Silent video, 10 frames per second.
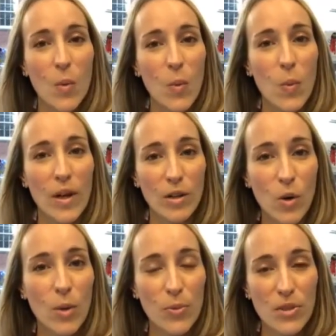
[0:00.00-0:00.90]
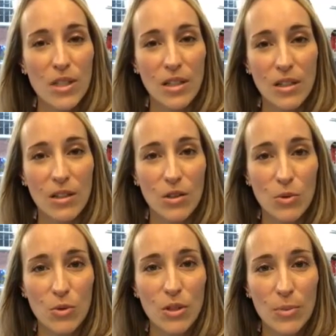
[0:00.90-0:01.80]
in a court proceeding, you
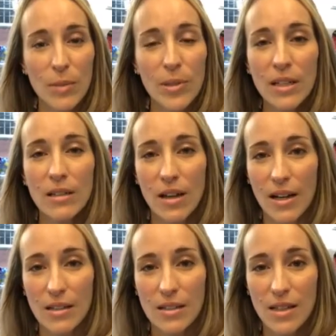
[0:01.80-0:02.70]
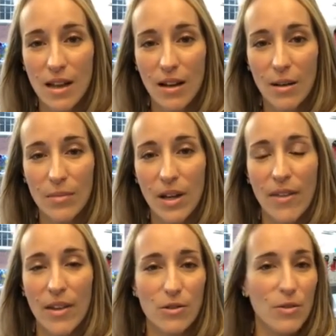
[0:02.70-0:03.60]
could be penalized. And
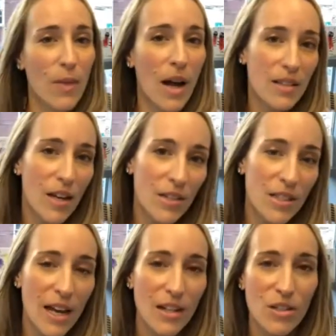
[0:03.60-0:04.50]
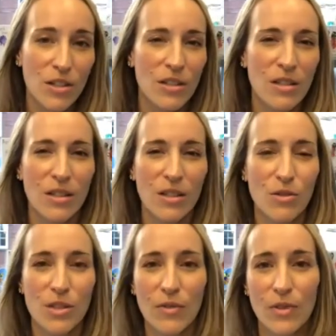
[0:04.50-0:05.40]
there's monetary sanctions and
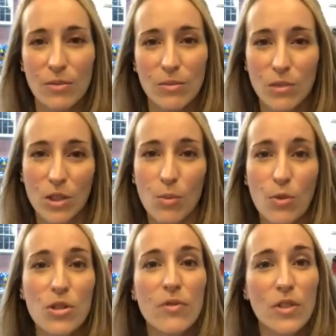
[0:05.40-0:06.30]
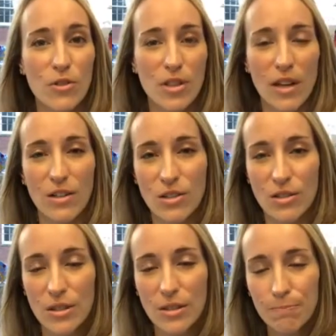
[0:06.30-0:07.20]
there's even, more severe
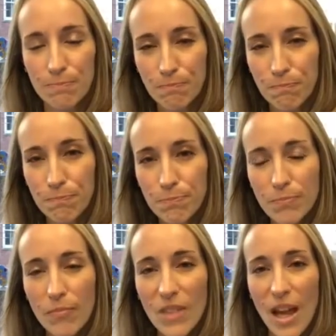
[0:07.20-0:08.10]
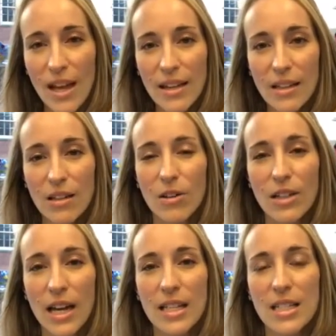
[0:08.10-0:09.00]
sanctions. And in our
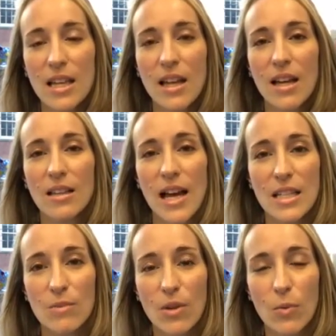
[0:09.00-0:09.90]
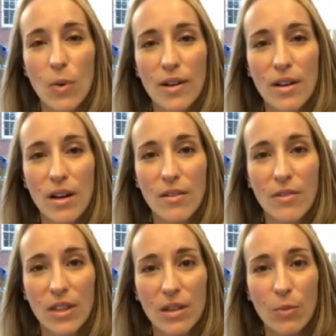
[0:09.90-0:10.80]
case last month, one of
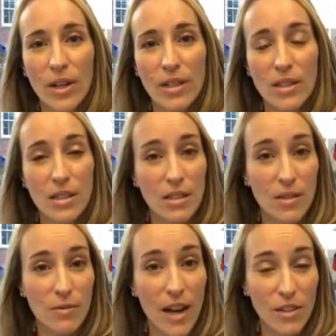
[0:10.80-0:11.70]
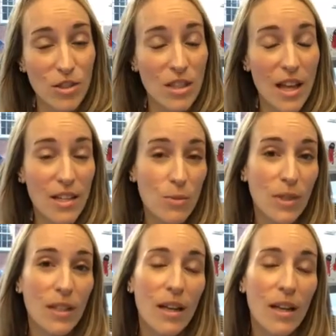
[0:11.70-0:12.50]
the witnesses, in fact, just last week,